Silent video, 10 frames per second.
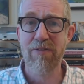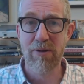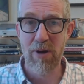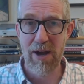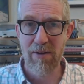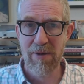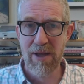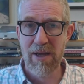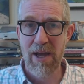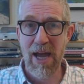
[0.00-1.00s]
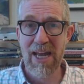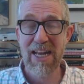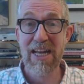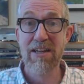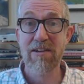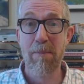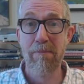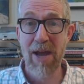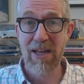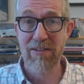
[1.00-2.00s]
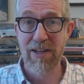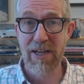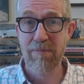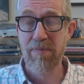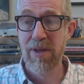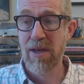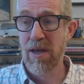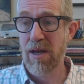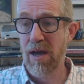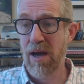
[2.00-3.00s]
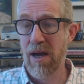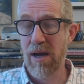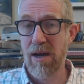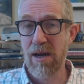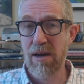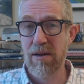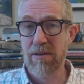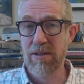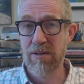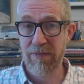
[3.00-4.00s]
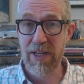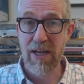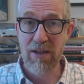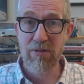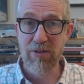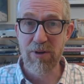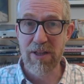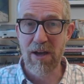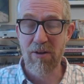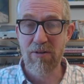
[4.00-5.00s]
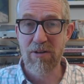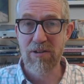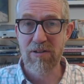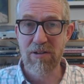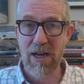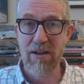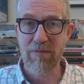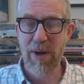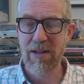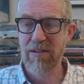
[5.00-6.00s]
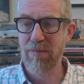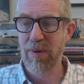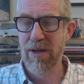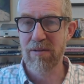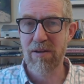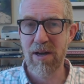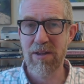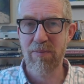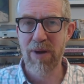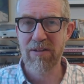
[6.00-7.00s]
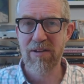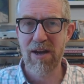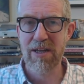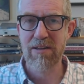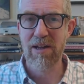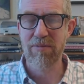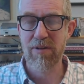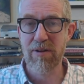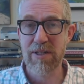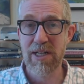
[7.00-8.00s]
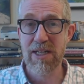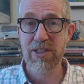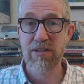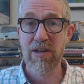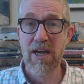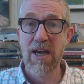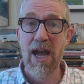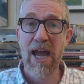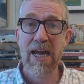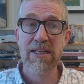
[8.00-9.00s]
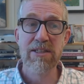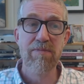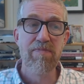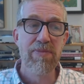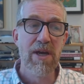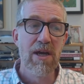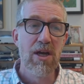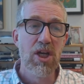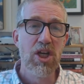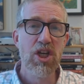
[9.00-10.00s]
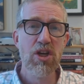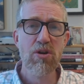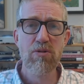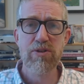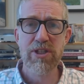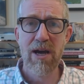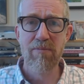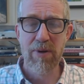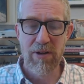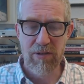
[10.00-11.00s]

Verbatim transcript: And there is uh, Indian food available everywhere, and it is amazing. Uh, you have to get used to it, though, because it's kind of spicy, but uh, the best kind is absolutely delicious.